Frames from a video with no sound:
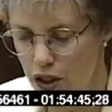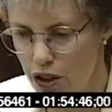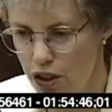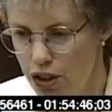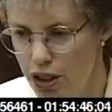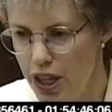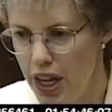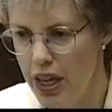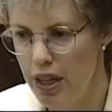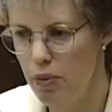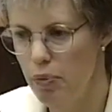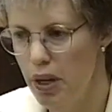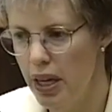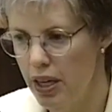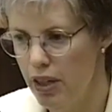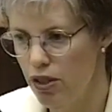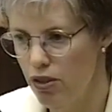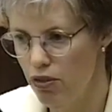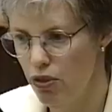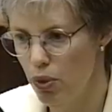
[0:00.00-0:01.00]

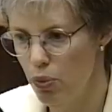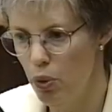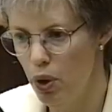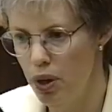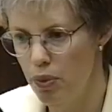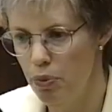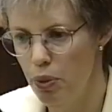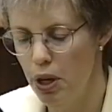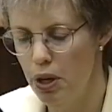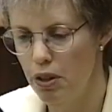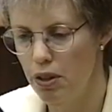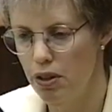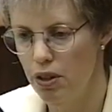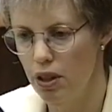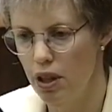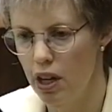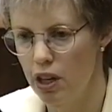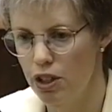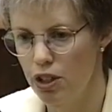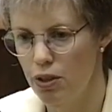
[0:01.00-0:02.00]
database from one part of the
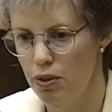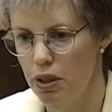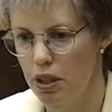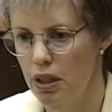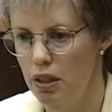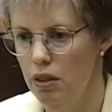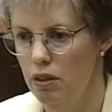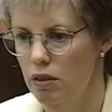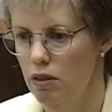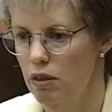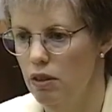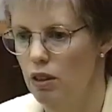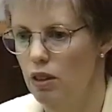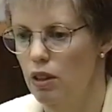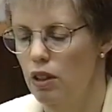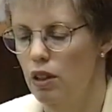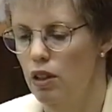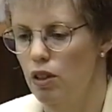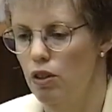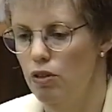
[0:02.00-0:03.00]
country
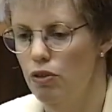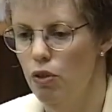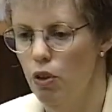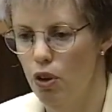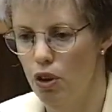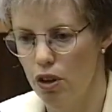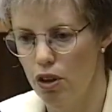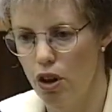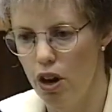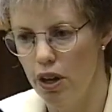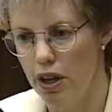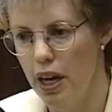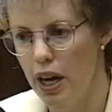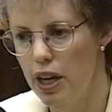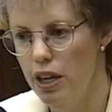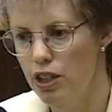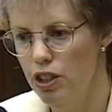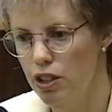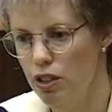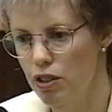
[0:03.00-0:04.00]
for
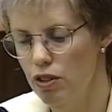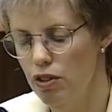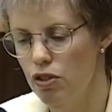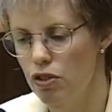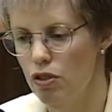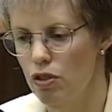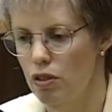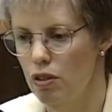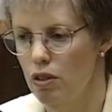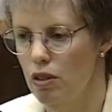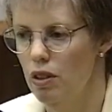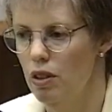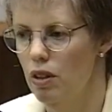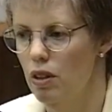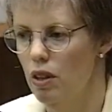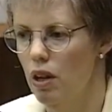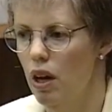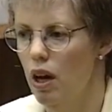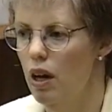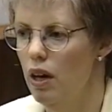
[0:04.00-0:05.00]
Caucasians,
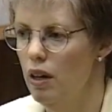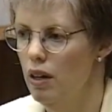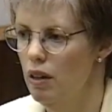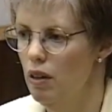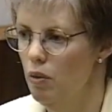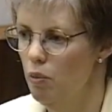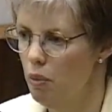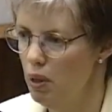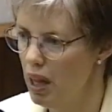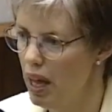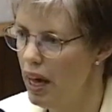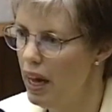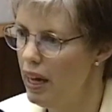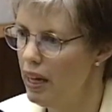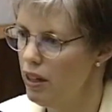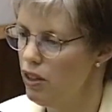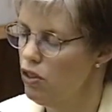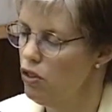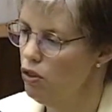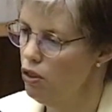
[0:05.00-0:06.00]

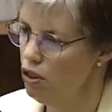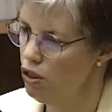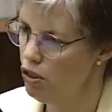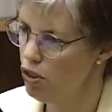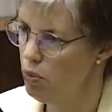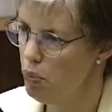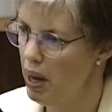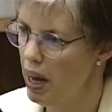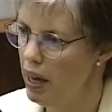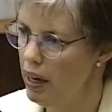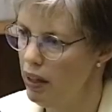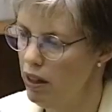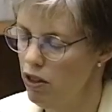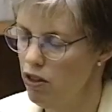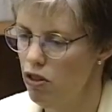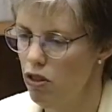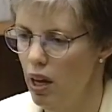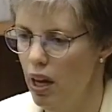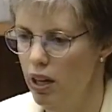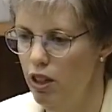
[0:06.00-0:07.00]
blacks, or
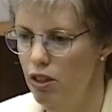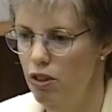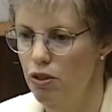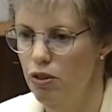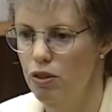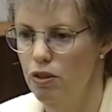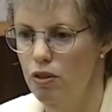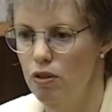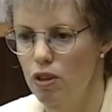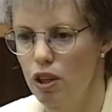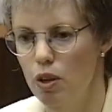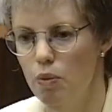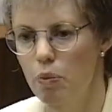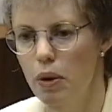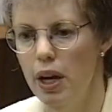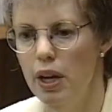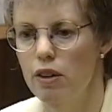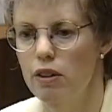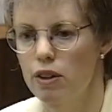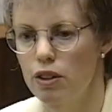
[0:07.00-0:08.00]
Hispanics, and you
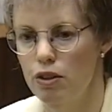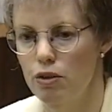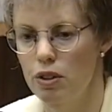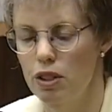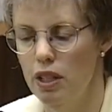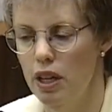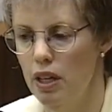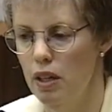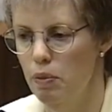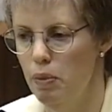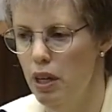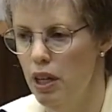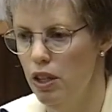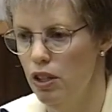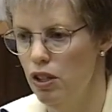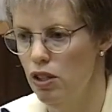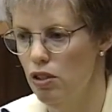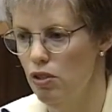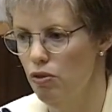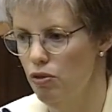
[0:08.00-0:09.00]
compare it to a
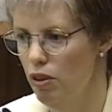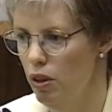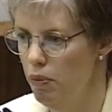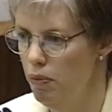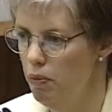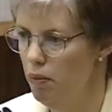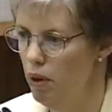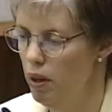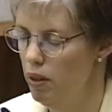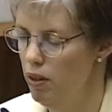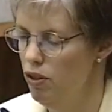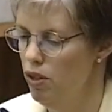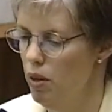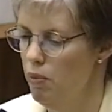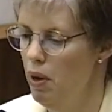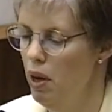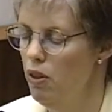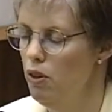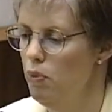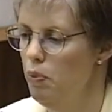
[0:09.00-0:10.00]
database from some
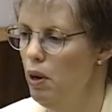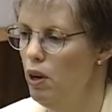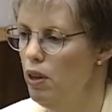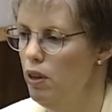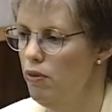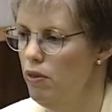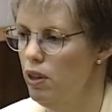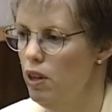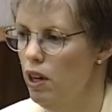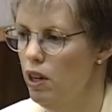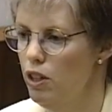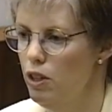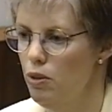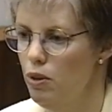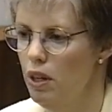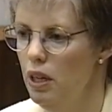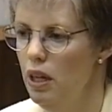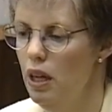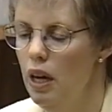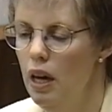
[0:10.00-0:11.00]
other part of the
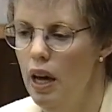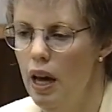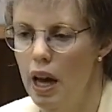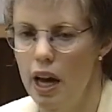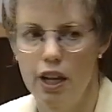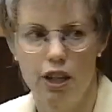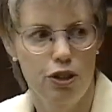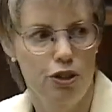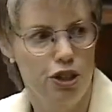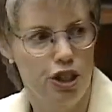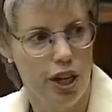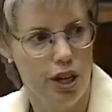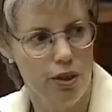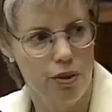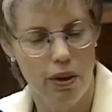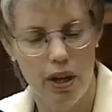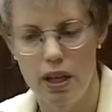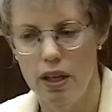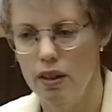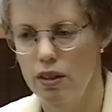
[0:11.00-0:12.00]
country, and you
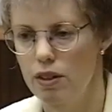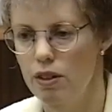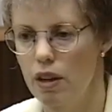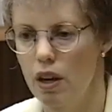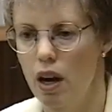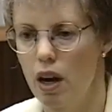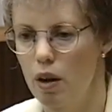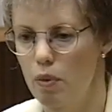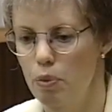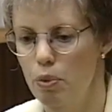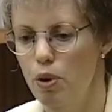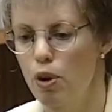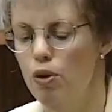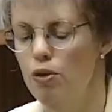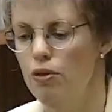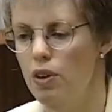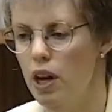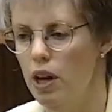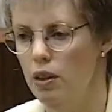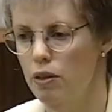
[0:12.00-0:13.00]
generated a
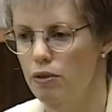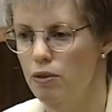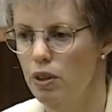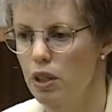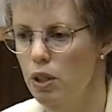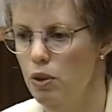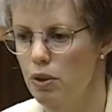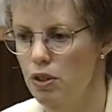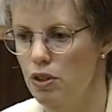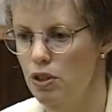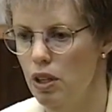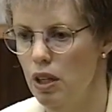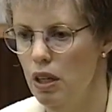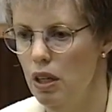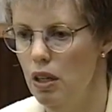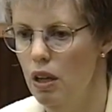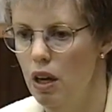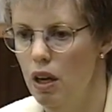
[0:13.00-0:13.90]
profile frequency,